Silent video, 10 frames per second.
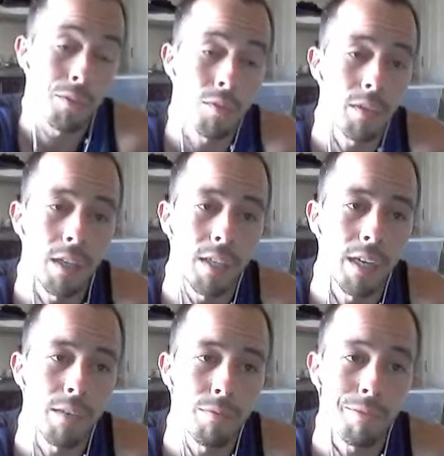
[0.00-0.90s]
was only
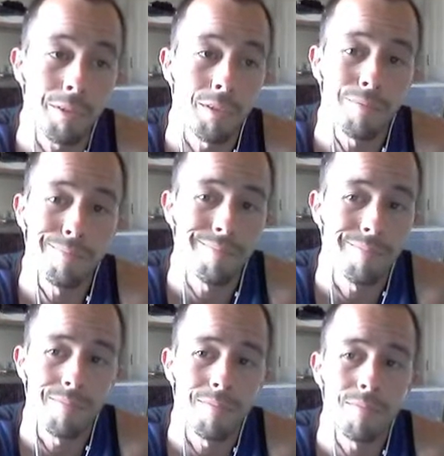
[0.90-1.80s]
online for
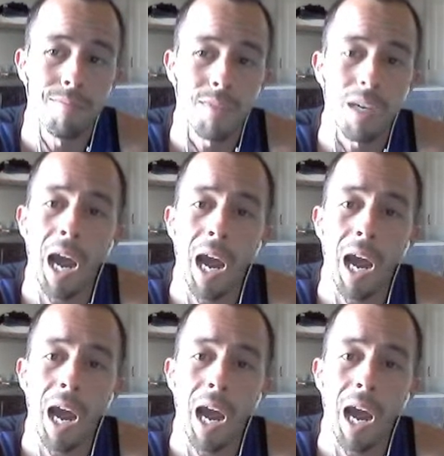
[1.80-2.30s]
an